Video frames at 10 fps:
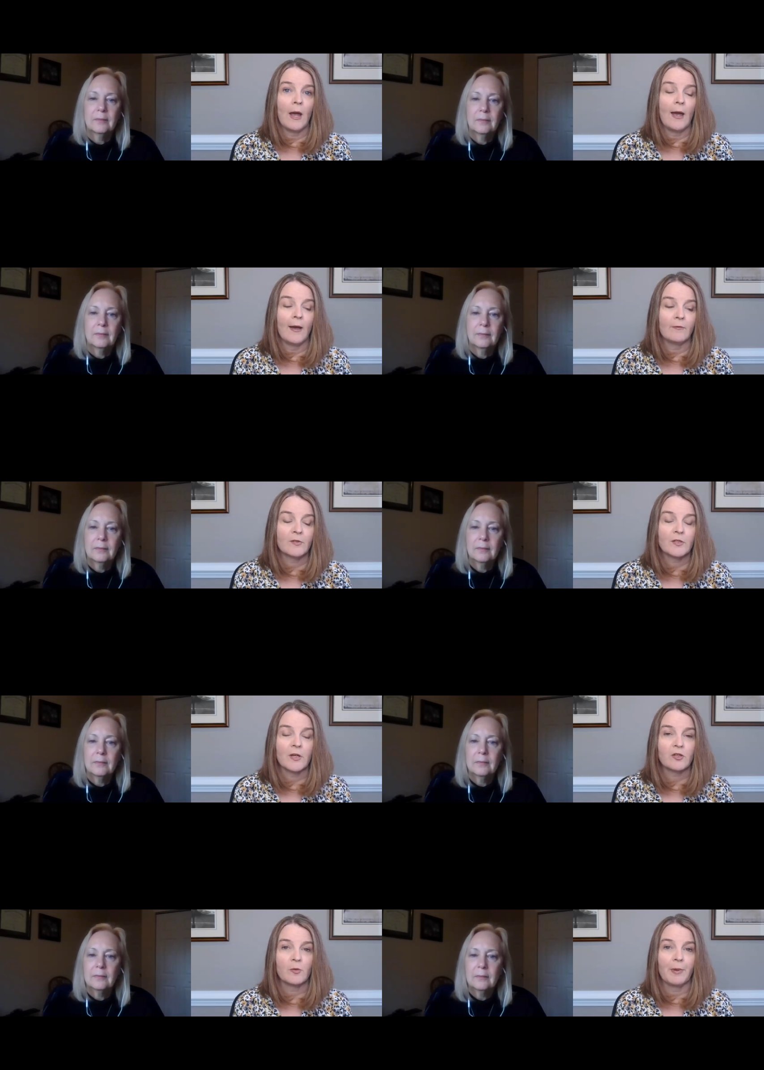Speaker 1: have
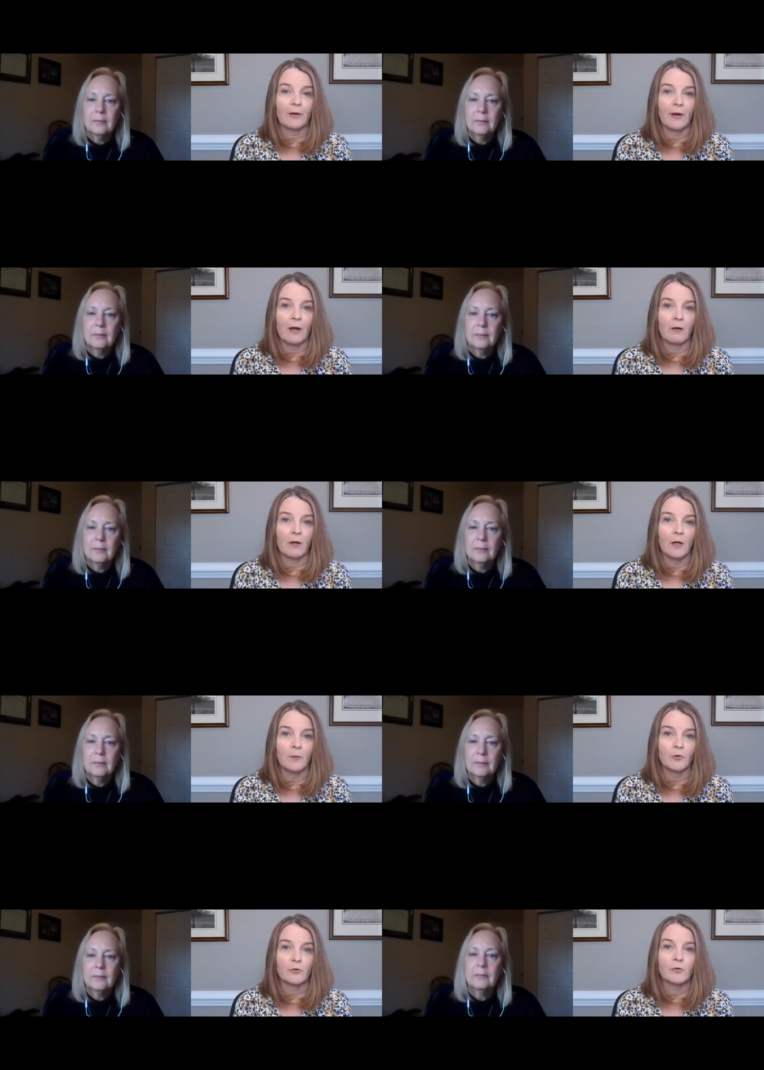such a better outcome
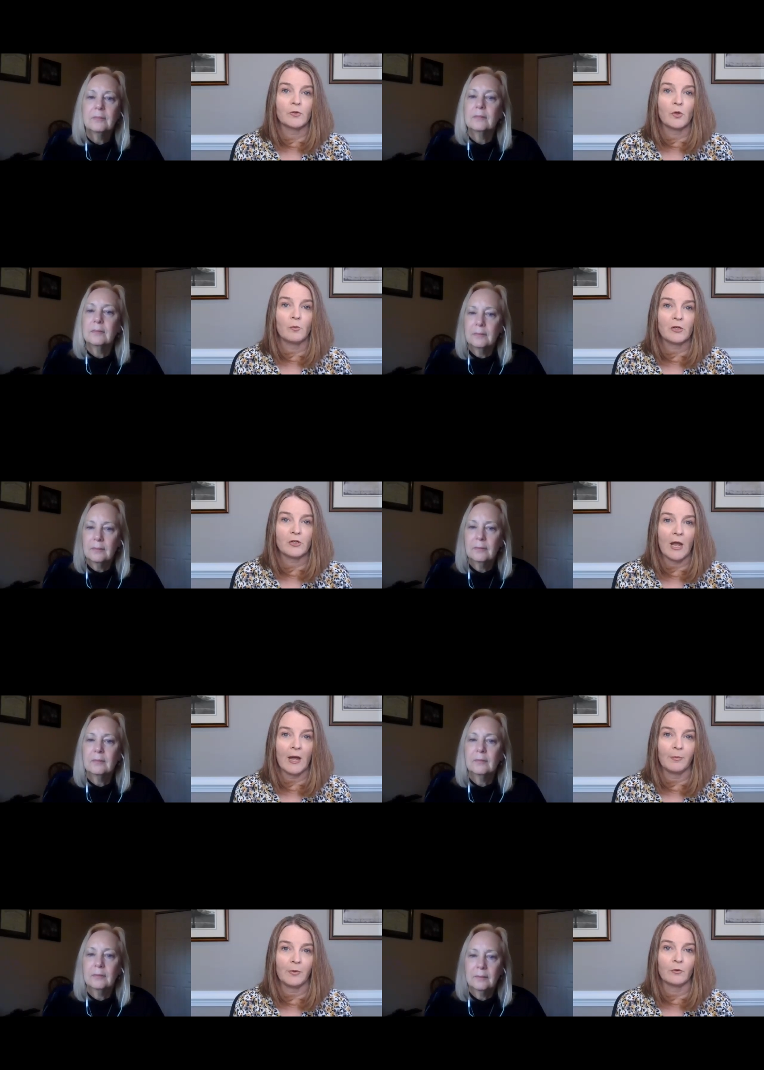you're so mm-hmm. much
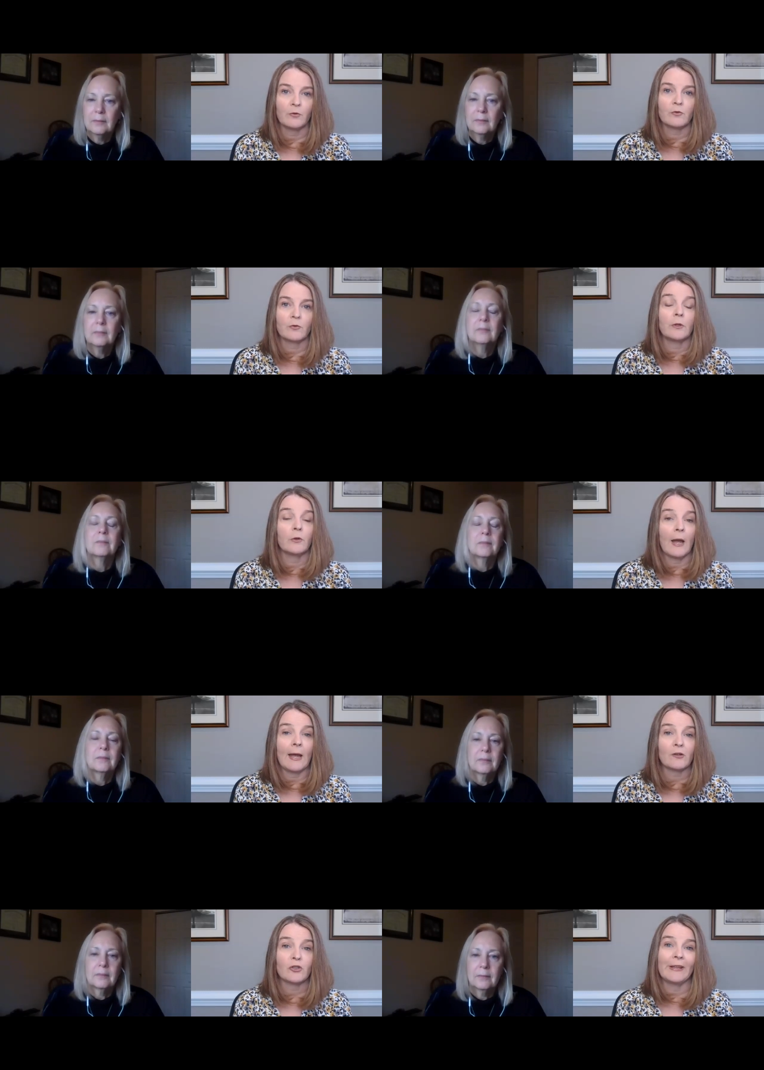happier you're you're
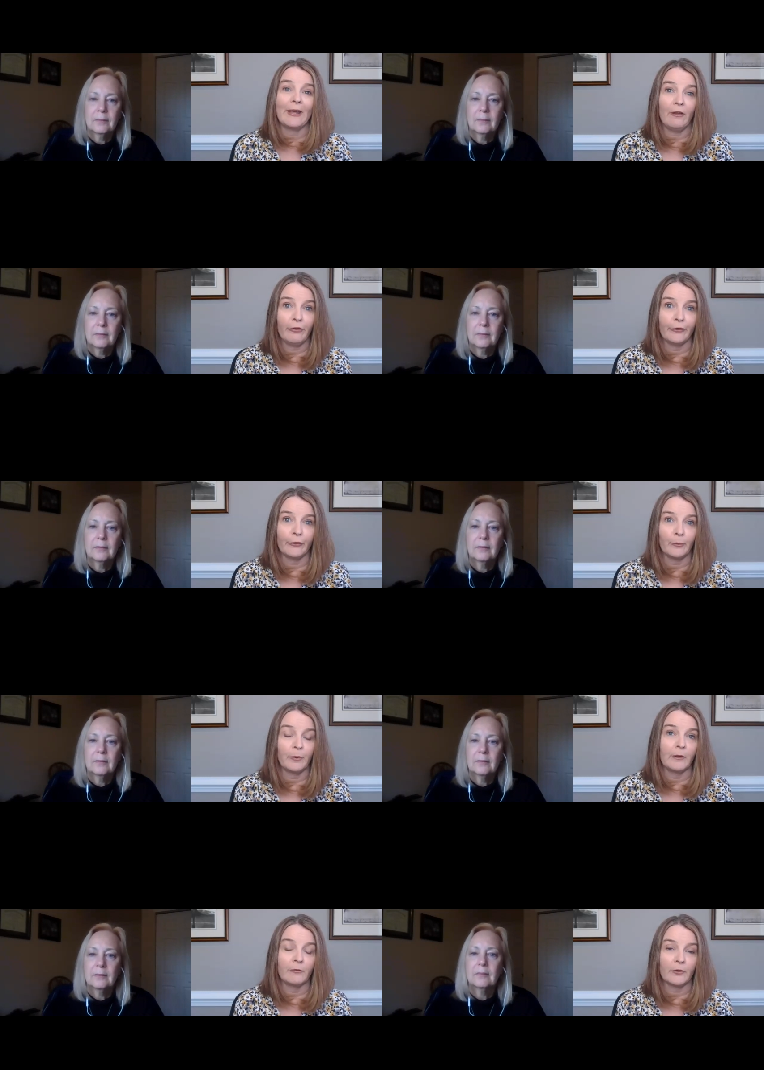actually healthier
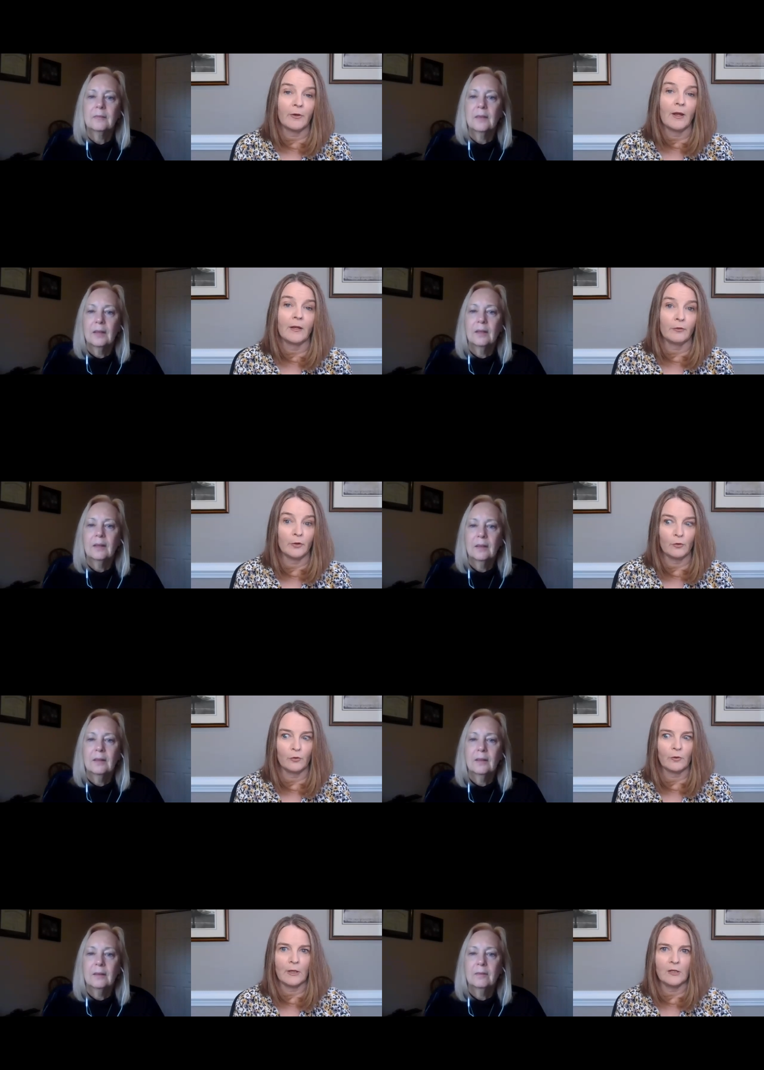believe it or not even though
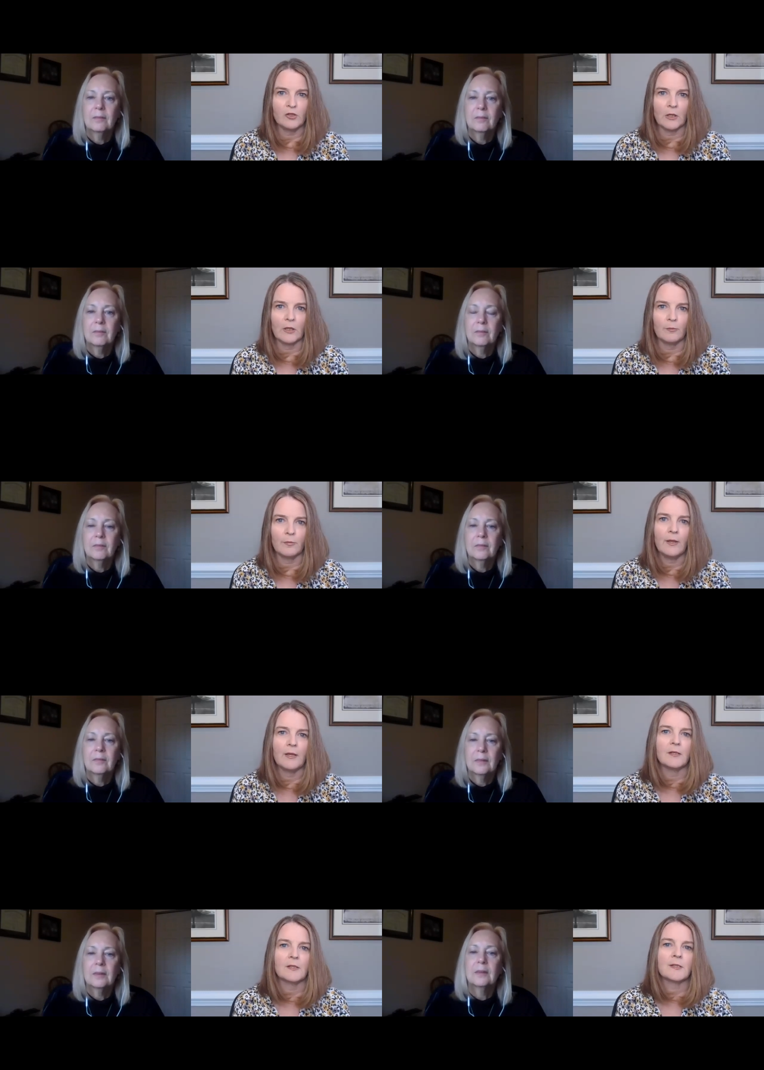you're aging in
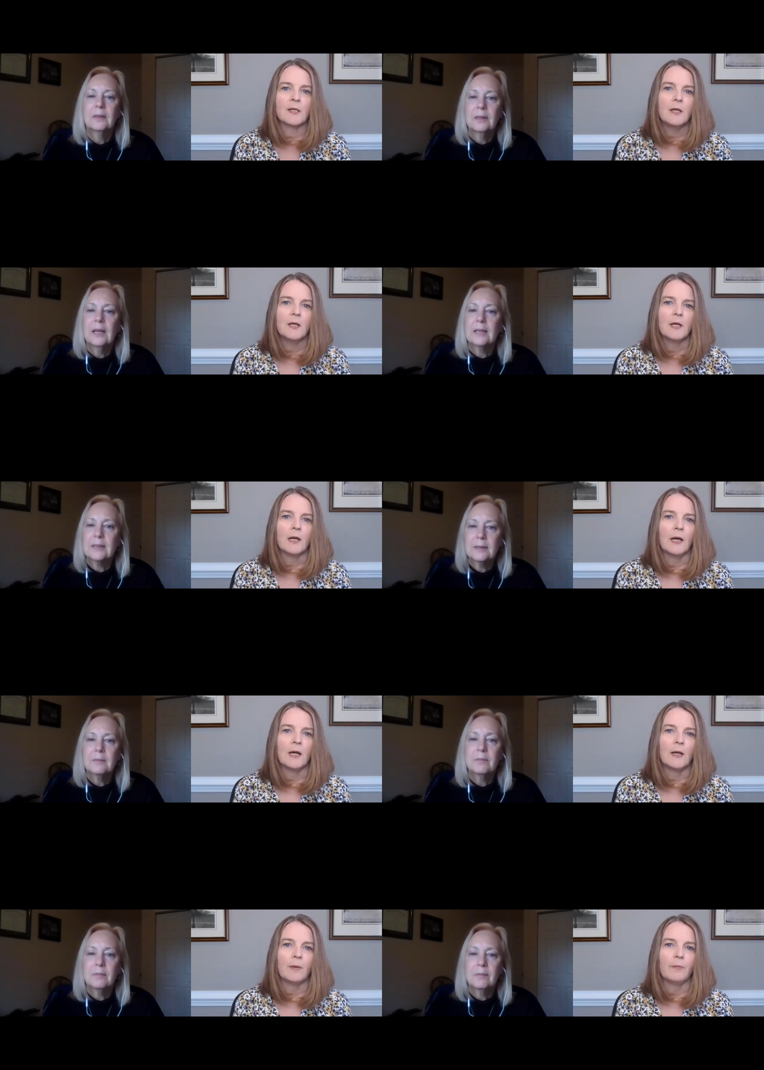place yes
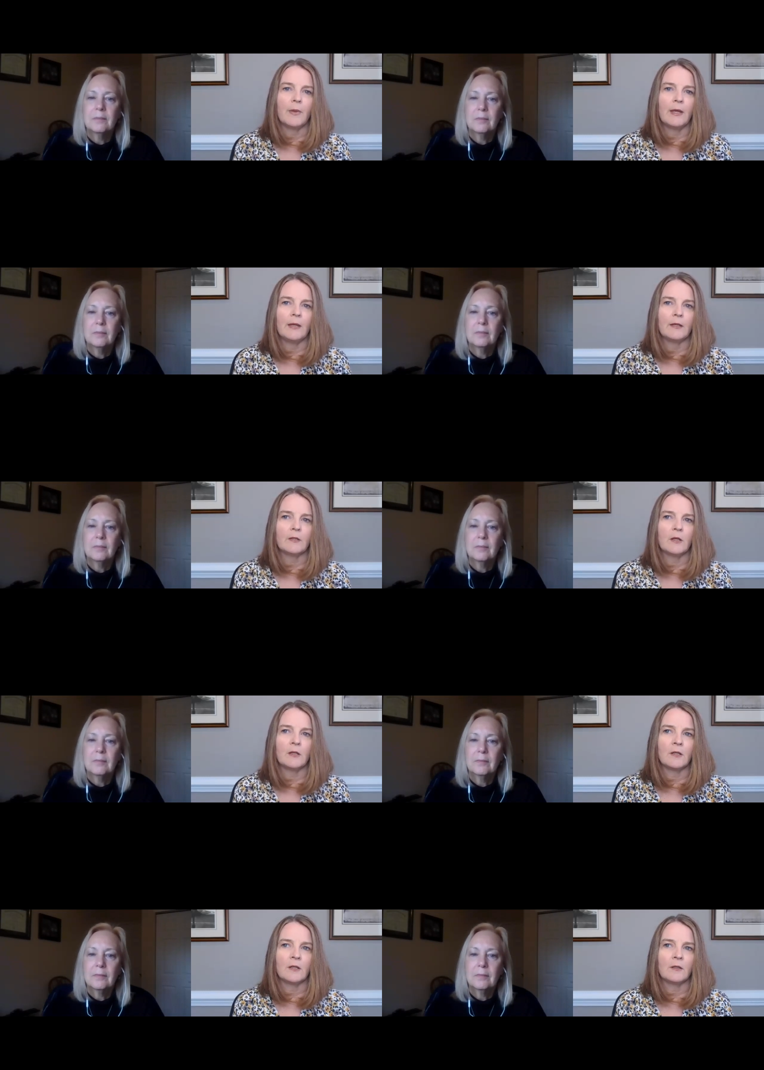um and it and
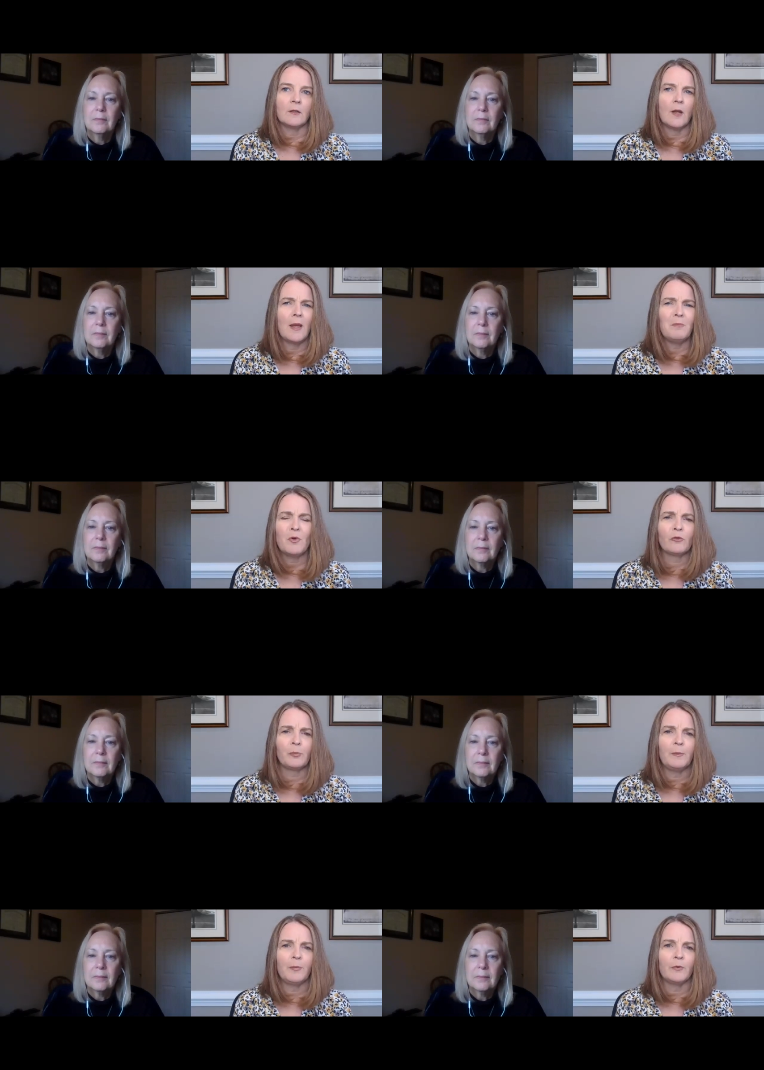and, and most
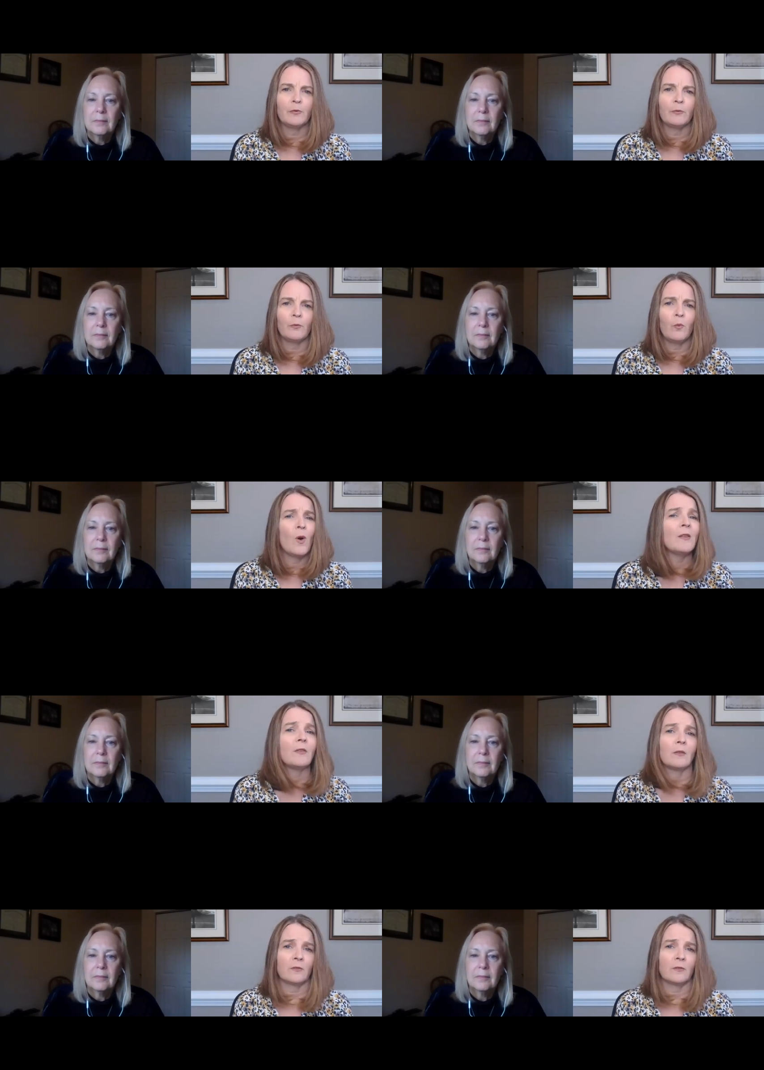people want